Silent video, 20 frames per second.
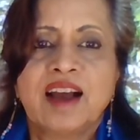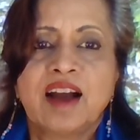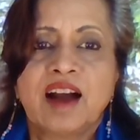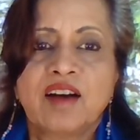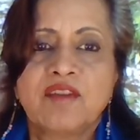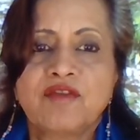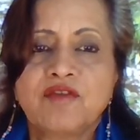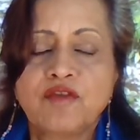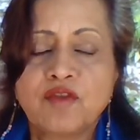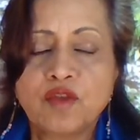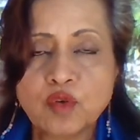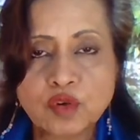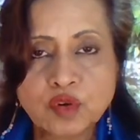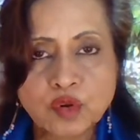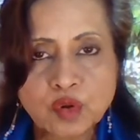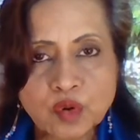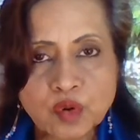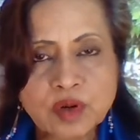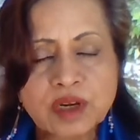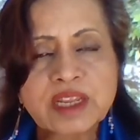A
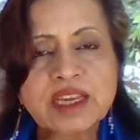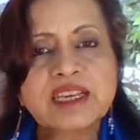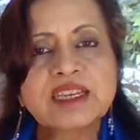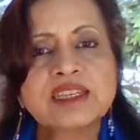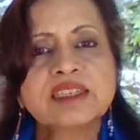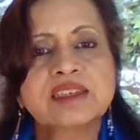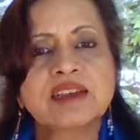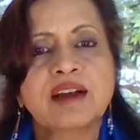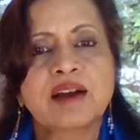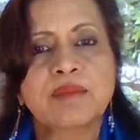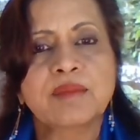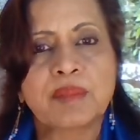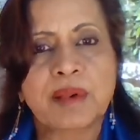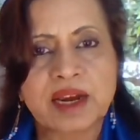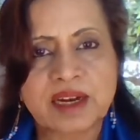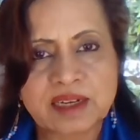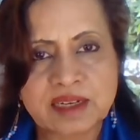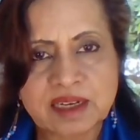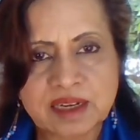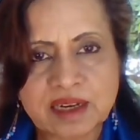photon is a
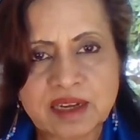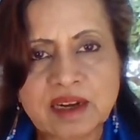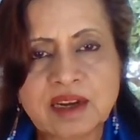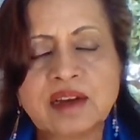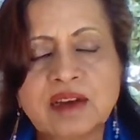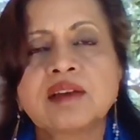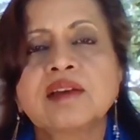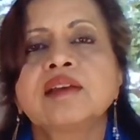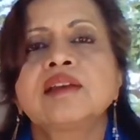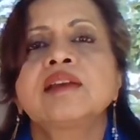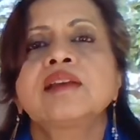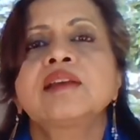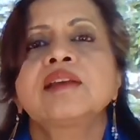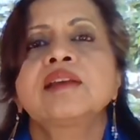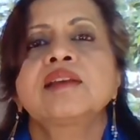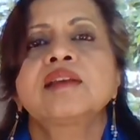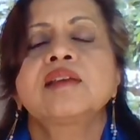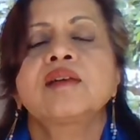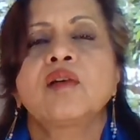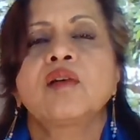particle
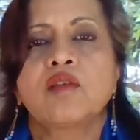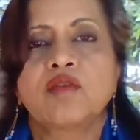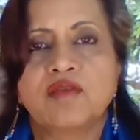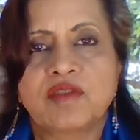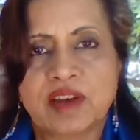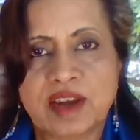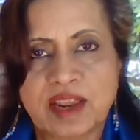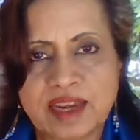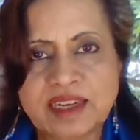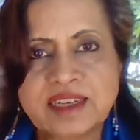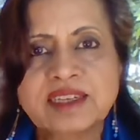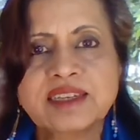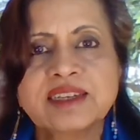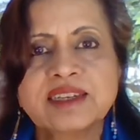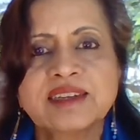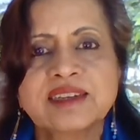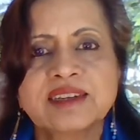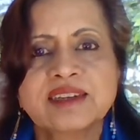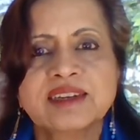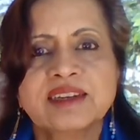of light
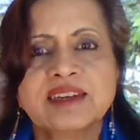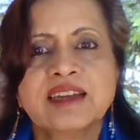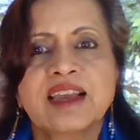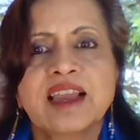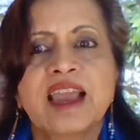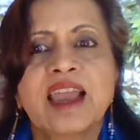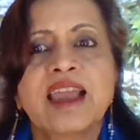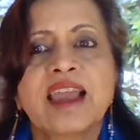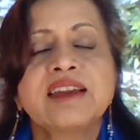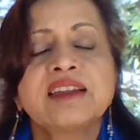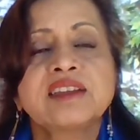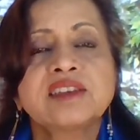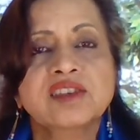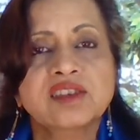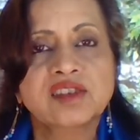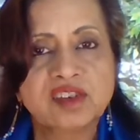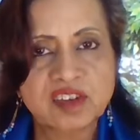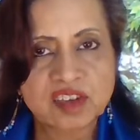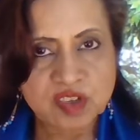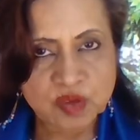and
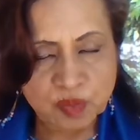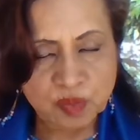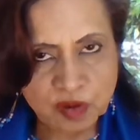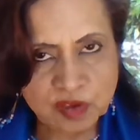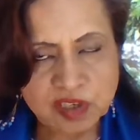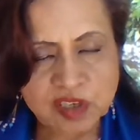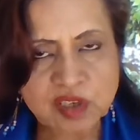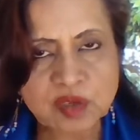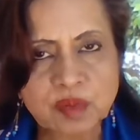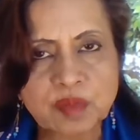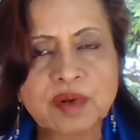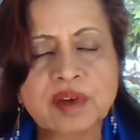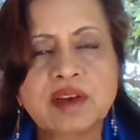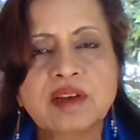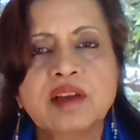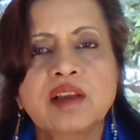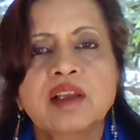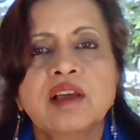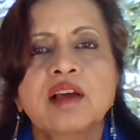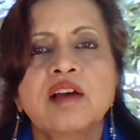is responsible
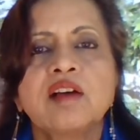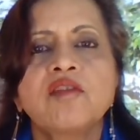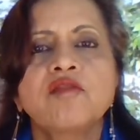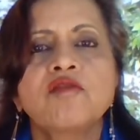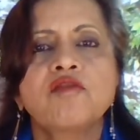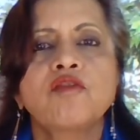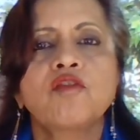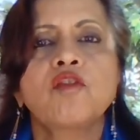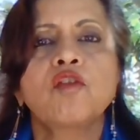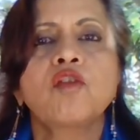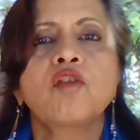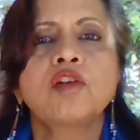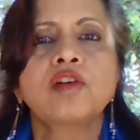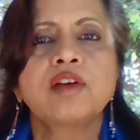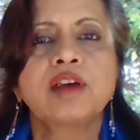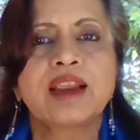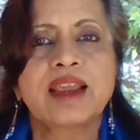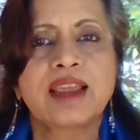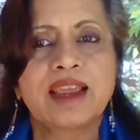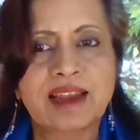
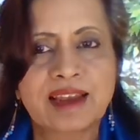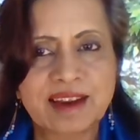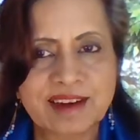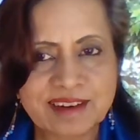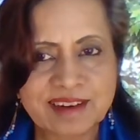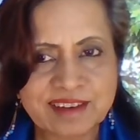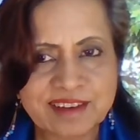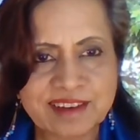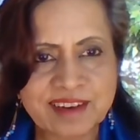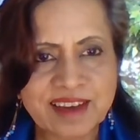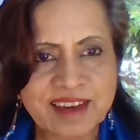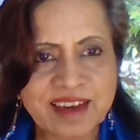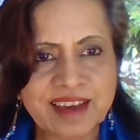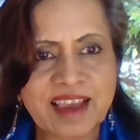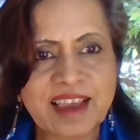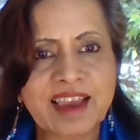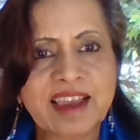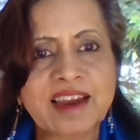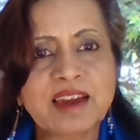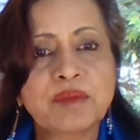for electric
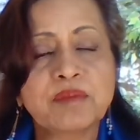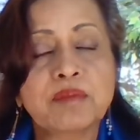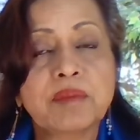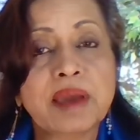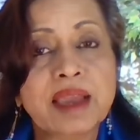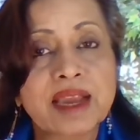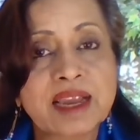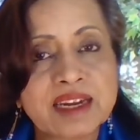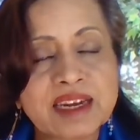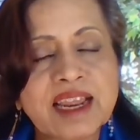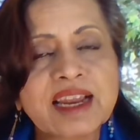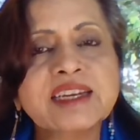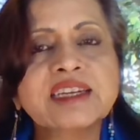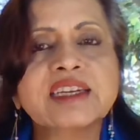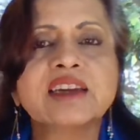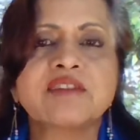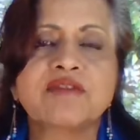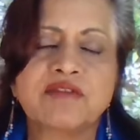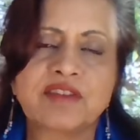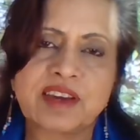and
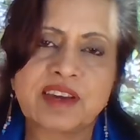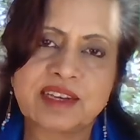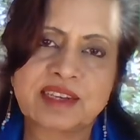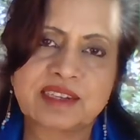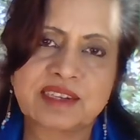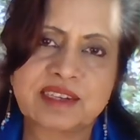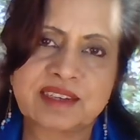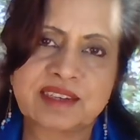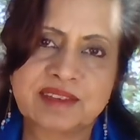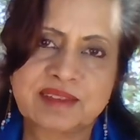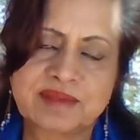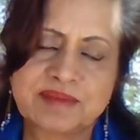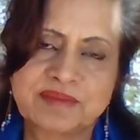magnetic fields.